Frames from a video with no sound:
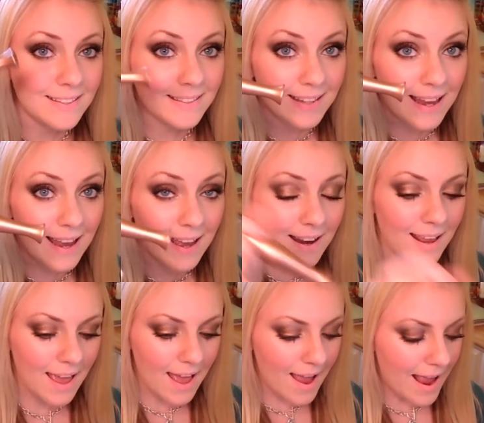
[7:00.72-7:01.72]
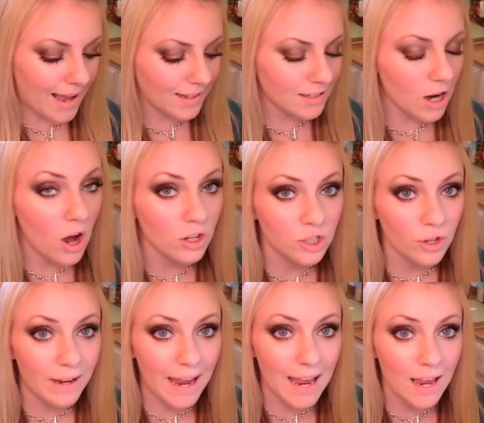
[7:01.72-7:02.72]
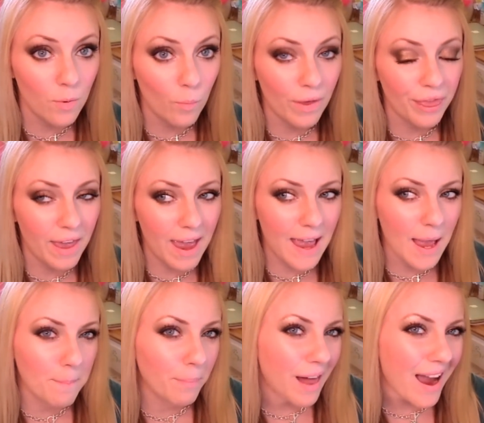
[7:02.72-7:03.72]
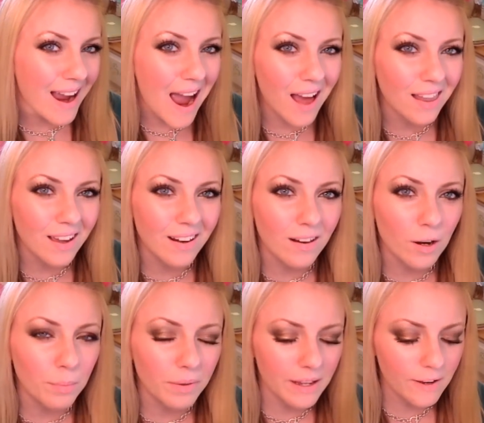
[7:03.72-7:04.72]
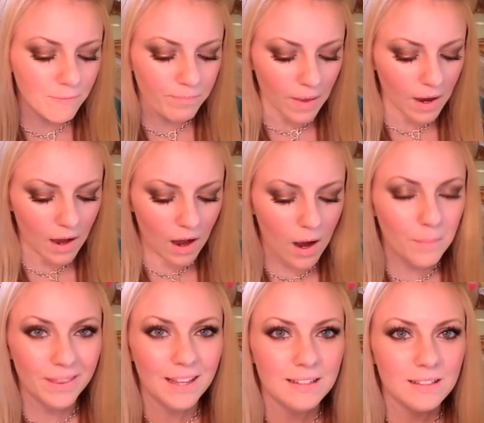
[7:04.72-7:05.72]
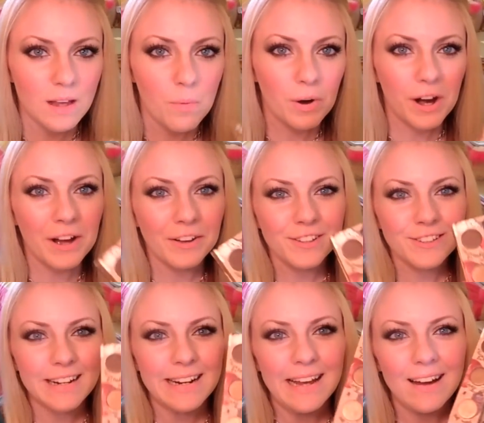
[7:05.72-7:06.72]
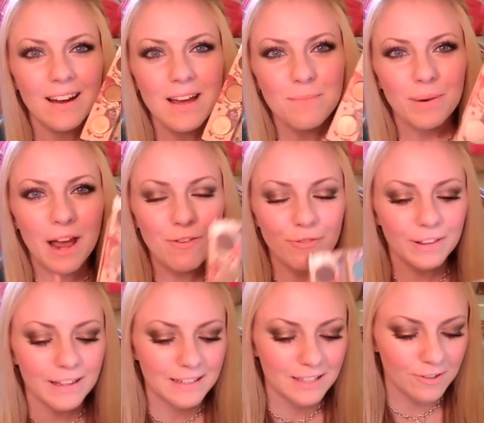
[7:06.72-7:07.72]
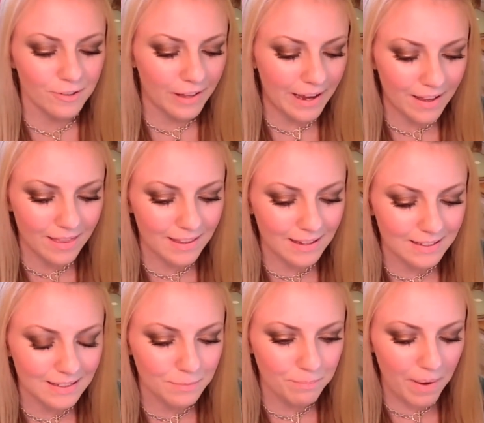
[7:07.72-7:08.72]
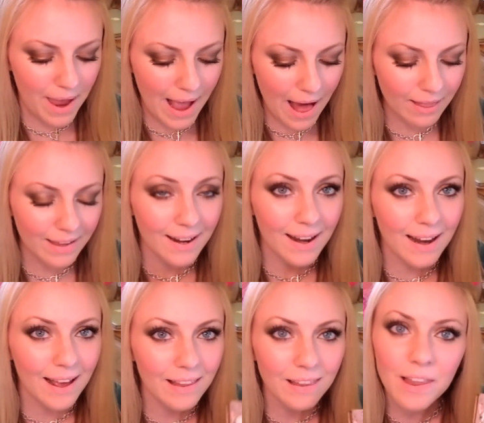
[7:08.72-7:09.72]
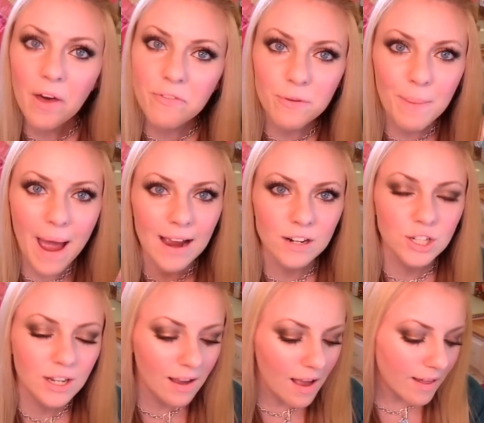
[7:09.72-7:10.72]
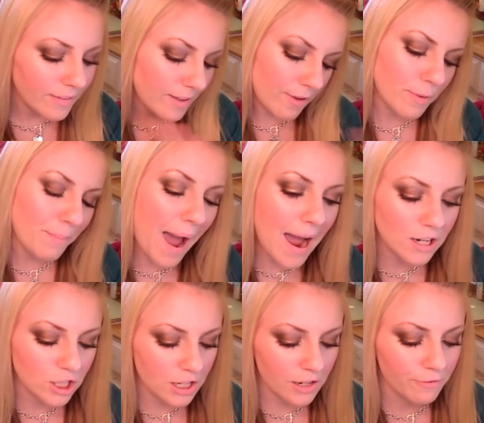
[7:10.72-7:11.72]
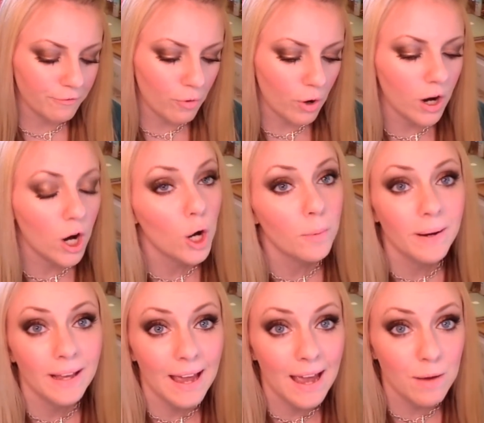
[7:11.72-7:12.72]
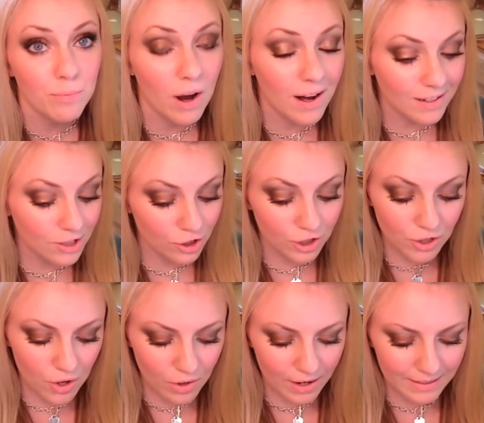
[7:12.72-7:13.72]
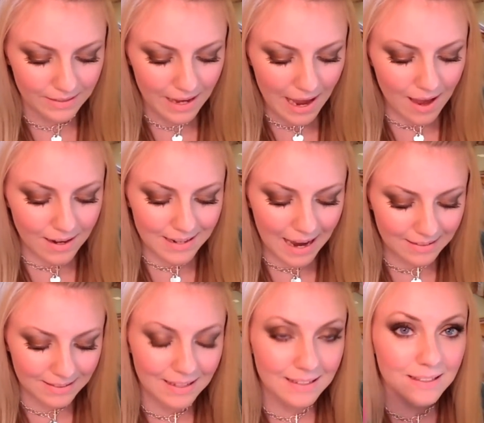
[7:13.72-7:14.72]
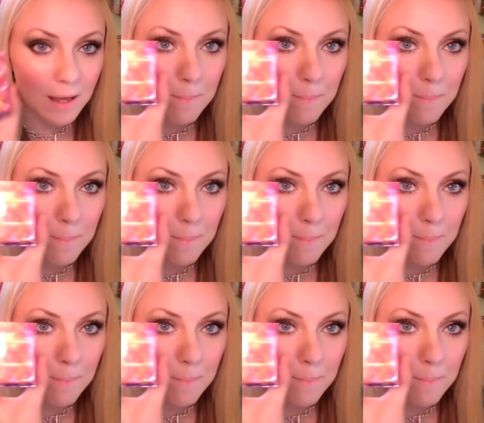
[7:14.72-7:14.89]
Sin, and it also came with a black eyeliner, I believe. But that's somewhere else right now. But I really do like this palette, and I love the packaging. Love the packaging for Urban Decay products. They're so nice. Next is the